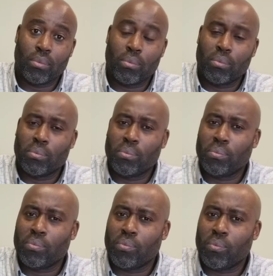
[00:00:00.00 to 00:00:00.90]

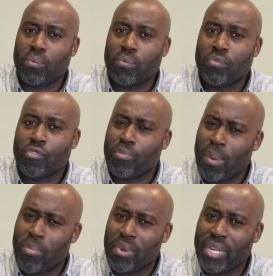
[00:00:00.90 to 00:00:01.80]
you
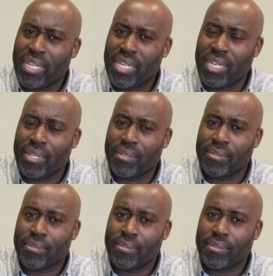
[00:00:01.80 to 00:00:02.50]
remember what he did?